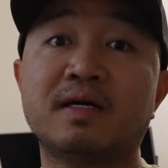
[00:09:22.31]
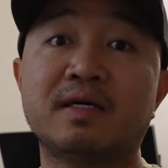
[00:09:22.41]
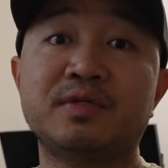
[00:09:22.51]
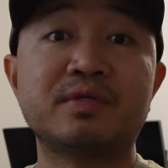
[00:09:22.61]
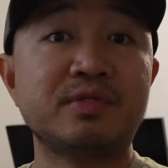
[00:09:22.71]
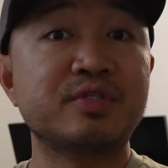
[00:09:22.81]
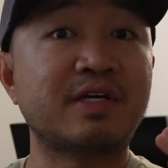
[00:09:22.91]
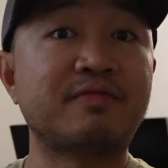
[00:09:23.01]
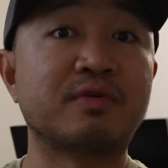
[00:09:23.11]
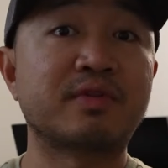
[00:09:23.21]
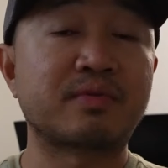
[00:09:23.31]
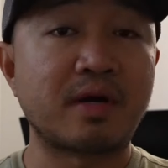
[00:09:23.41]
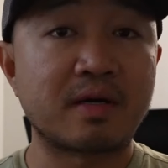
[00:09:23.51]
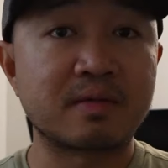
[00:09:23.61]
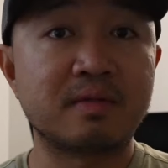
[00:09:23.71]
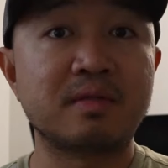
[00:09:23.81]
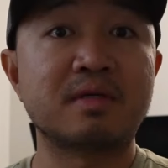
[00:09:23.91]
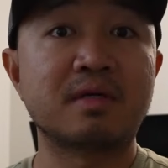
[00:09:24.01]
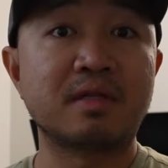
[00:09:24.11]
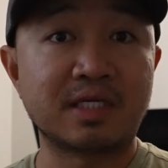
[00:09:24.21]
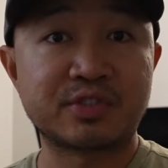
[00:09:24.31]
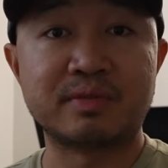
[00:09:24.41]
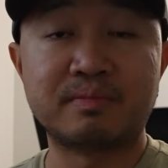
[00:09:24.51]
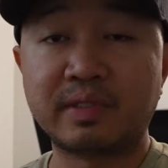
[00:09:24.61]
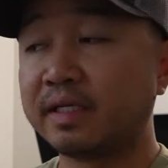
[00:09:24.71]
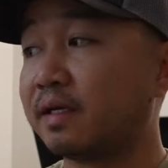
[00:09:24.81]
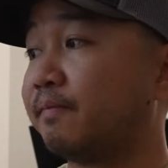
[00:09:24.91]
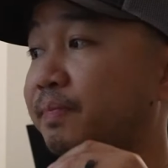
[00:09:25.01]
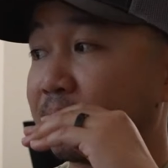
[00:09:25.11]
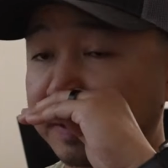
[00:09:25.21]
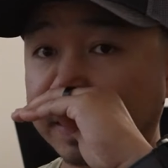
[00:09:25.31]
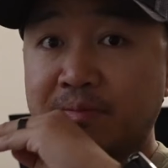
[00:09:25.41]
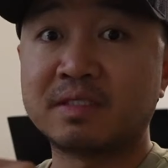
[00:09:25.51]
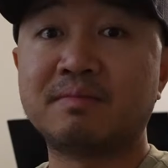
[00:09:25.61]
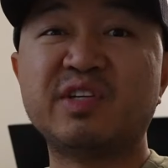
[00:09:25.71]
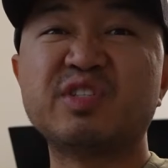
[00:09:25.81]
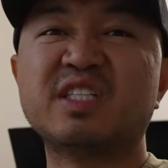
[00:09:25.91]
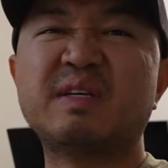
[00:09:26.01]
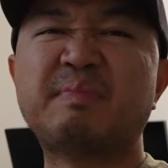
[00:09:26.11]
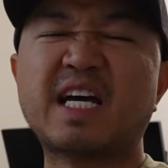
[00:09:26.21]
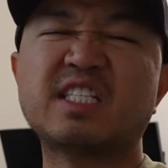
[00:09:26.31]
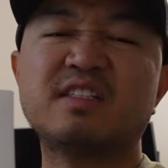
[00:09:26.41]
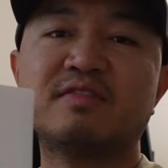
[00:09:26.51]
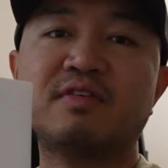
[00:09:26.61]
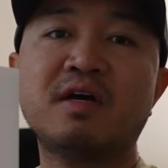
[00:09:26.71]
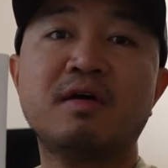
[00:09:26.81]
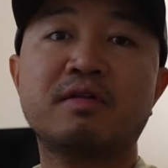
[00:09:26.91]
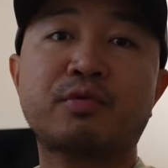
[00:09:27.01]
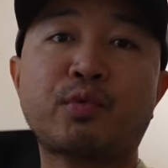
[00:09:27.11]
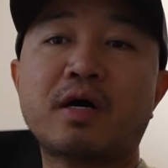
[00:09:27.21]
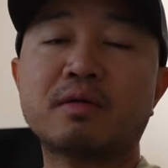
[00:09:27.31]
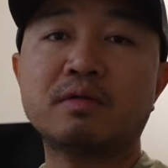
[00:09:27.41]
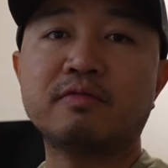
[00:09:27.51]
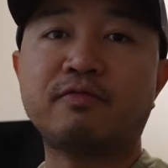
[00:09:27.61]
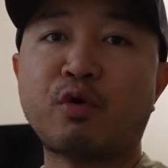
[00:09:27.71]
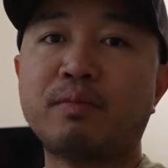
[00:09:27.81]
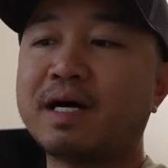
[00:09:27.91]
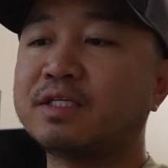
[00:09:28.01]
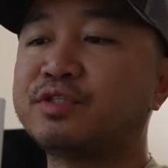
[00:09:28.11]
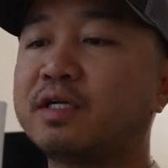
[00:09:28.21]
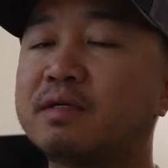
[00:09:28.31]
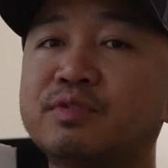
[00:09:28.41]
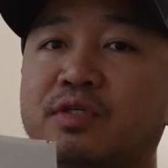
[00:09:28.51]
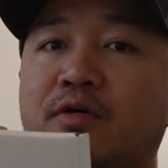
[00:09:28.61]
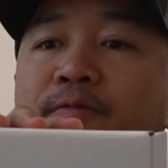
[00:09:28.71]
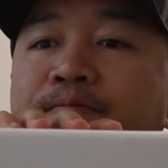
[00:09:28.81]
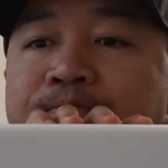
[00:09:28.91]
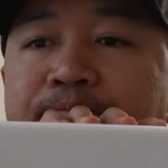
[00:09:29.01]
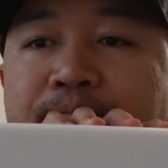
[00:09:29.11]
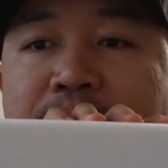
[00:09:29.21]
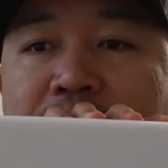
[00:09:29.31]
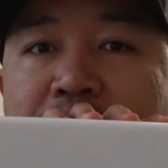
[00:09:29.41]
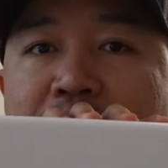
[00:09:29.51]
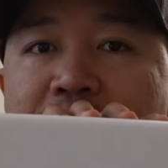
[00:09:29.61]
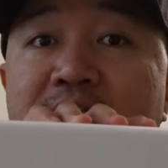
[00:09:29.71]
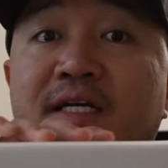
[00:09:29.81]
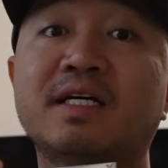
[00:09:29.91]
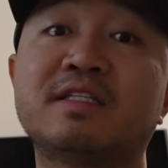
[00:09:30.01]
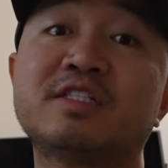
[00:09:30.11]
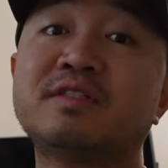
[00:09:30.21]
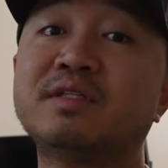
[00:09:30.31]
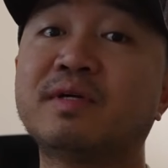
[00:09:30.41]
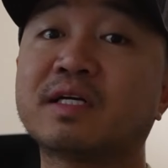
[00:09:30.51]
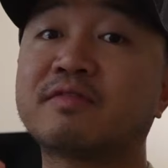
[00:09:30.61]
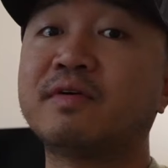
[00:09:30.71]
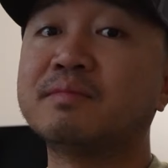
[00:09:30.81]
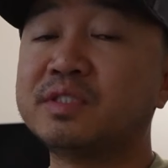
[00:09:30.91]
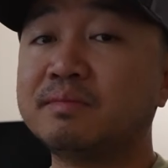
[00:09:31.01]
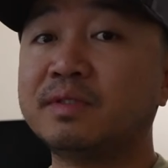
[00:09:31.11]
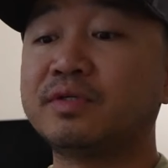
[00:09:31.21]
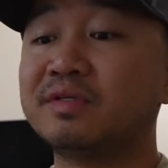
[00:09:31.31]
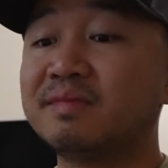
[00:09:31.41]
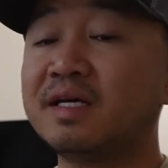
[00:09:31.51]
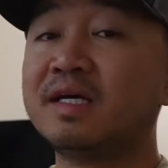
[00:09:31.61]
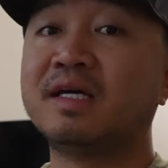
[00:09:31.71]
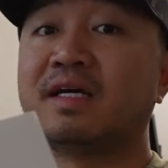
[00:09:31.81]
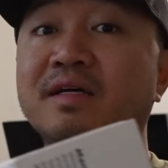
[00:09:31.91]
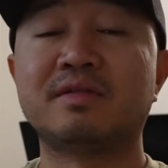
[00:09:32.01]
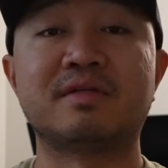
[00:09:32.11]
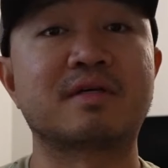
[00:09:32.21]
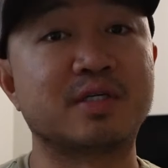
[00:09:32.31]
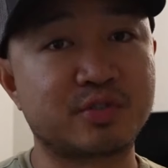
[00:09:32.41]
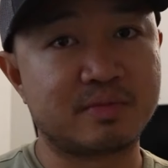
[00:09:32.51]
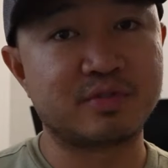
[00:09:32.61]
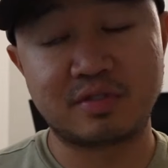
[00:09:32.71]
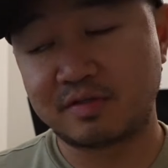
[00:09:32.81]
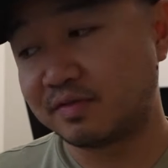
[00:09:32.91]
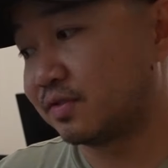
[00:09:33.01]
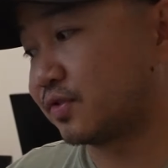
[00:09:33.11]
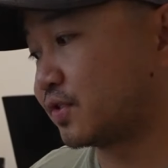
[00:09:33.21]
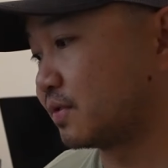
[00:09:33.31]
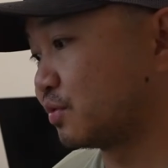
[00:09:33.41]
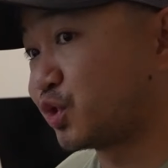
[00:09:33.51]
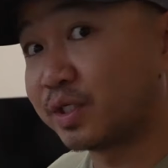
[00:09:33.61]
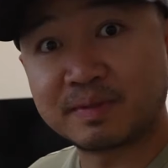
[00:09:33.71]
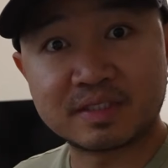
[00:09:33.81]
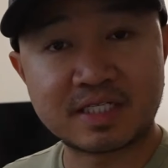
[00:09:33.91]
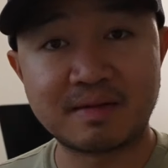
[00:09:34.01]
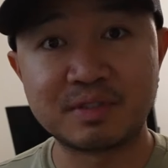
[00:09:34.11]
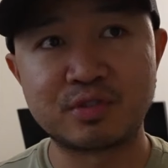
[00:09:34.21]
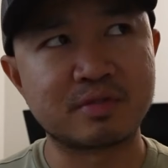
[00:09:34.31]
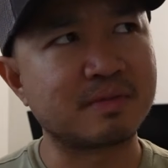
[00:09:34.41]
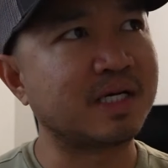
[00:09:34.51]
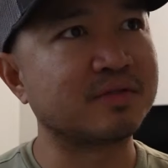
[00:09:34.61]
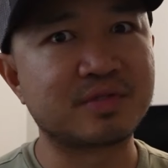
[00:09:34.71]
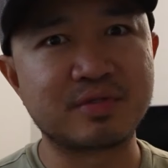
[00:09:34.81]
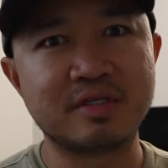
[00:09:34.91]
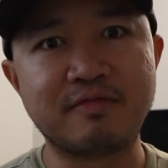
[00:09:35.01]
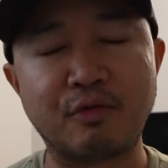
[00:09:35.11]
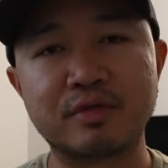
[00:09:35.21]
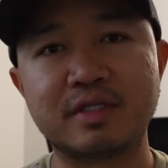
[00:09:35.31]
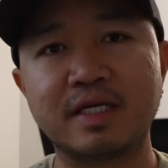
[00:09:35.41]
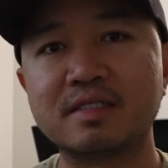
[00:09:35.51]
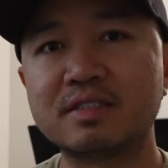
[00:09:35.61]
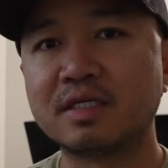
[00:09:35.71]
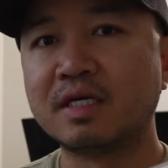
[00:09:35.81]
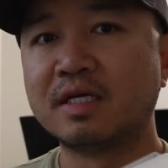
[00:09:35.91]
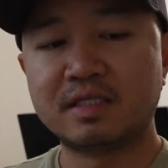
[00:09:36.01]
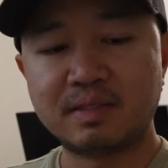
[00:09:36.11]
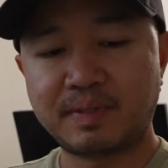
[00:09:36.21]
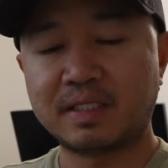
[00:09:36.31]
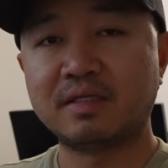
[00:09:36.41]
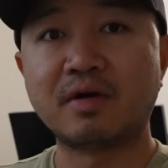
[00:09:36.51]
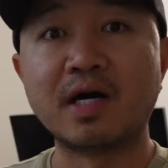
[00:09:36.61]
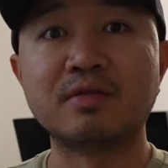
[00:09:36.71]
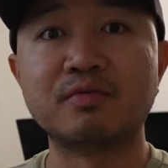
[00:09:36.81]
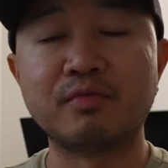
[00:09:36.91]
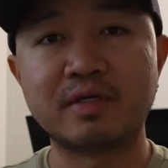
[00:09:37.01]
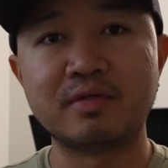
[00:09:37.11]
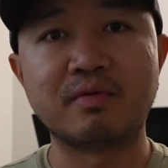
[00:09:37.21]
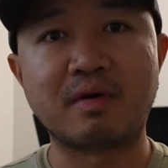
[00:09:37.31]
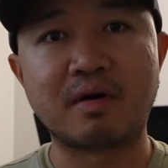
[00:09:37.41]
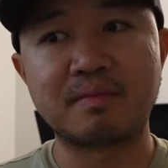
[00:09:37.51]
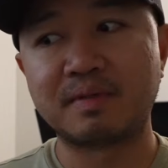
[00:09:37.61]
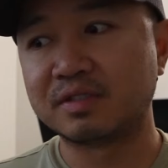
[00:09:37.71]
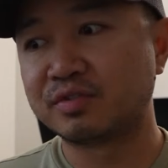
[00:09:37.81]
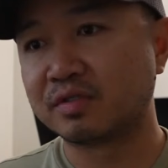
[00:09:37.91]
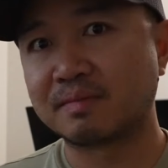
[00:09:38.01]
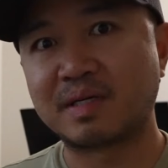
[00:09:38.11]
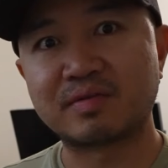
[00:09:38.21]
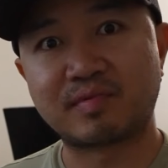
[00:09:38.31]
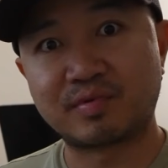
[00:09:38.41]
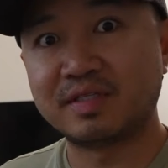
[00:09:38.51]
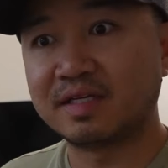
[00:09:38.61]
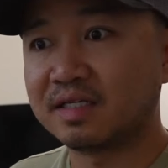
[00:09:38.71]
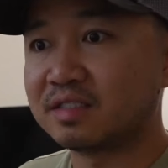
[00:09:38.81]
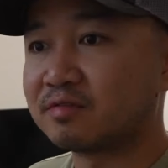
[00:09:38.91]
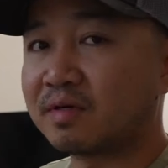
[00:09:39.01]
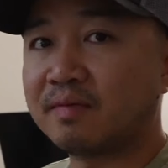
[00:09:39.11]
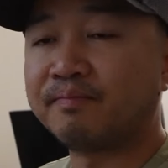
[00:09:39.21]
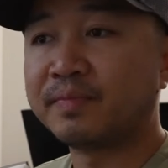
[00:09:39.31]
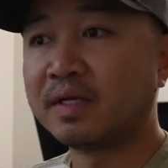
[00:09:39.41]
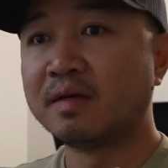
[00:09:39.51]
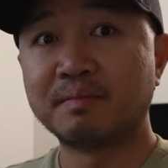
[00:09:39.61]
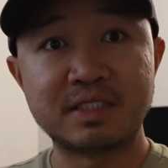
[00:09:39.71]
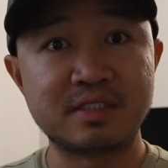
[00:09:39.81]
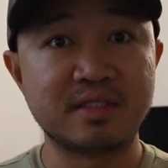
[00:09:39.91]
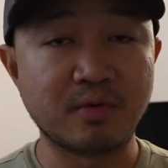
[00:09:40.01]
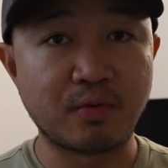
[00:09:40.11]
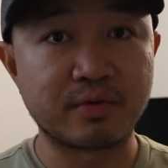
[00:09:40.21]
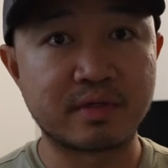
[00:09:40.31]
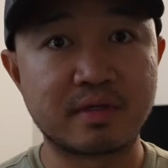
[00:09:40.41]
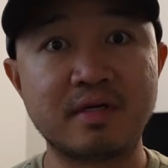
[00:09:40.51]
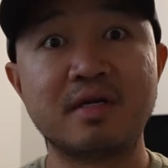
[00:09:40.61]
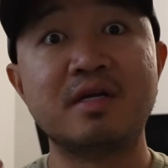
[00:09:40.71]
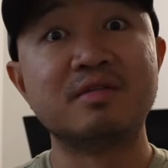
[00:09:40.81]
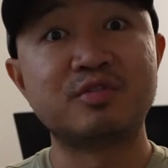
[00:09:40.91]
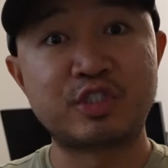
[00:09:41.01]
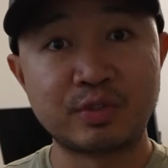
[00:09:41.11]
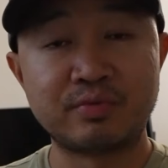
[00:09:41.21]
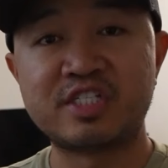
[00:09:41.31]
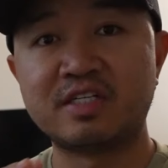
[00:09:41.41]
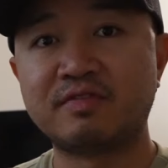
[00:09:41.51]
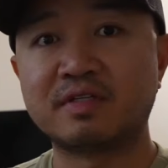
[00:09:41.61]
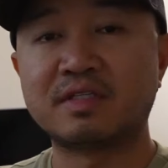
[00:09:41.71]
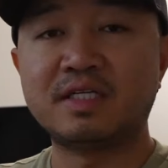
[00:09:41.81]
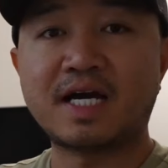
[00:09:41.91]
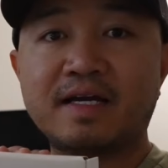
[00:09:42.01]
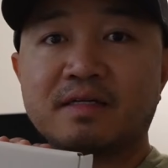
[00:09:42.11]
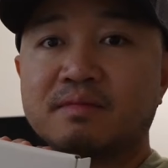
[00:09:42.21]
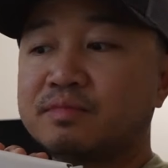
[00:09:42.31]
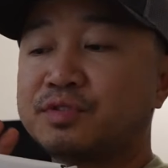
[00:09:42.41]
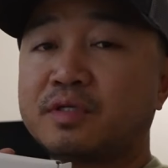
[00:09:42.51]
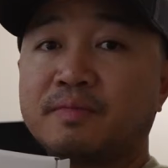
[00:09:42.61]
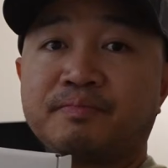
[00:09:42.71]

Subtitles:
You can use that for throttle, clutch, and brake, but I'm gonna be using the passive throttle for my setup. So, and I got this direct from Simucube, and their customer service shipping time, it took about 3-4 days, depending on where you are, but it took about 3 days from placing the order to receiving the items.